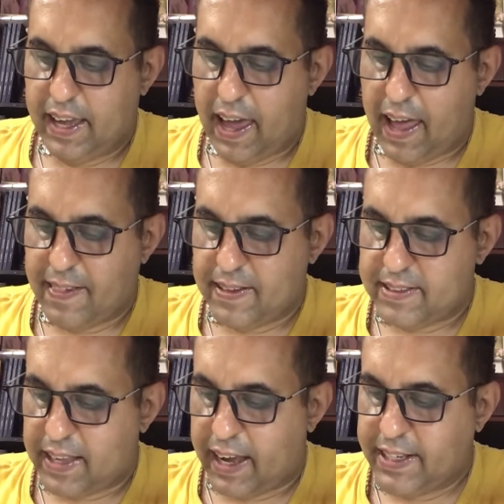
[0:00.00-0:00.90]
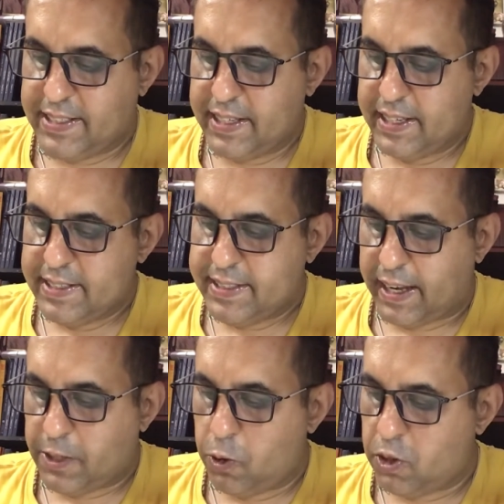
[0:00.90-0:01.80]
and the sight
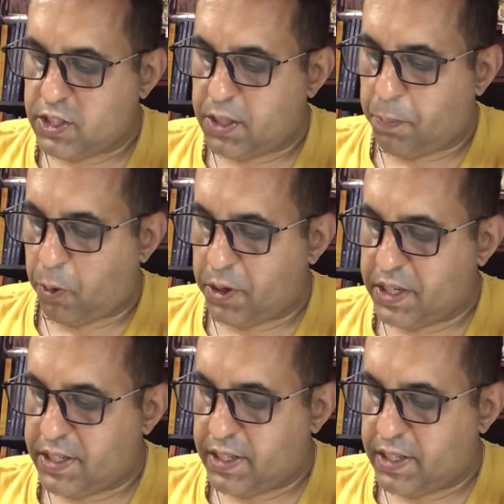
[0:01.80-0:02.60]
that looked upon it